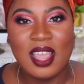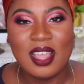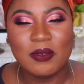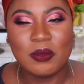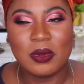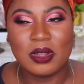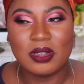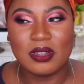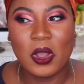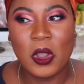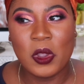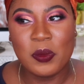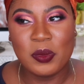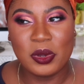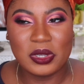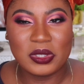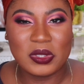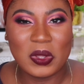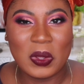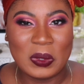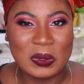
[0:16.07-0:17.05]
well,
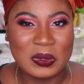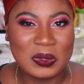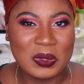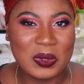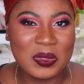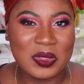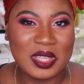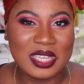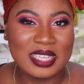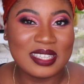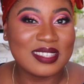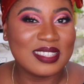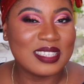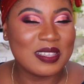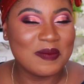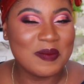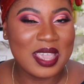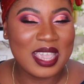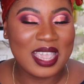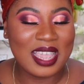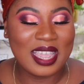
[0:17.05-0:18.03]
almost all new things to
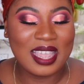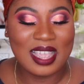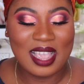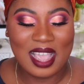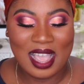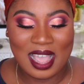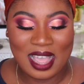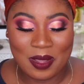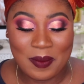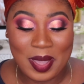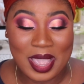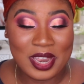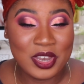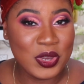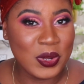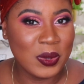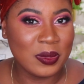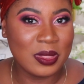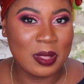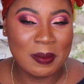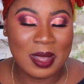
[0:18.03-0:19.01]
me and
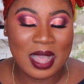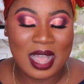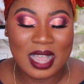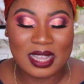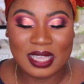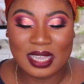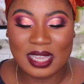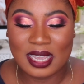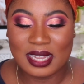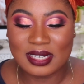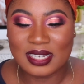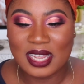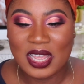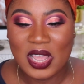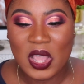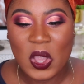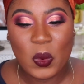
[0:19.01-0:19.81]
new on the market.